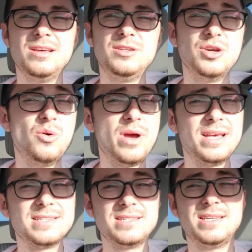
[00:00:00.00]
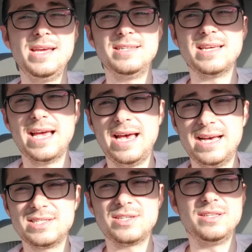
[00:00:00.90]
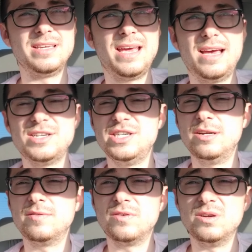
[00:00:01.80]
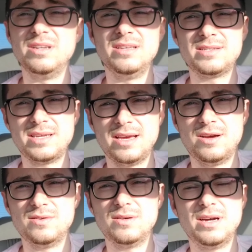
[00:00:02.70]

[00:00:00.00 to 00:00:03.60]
don't hesitate to ask the cashier for a discount.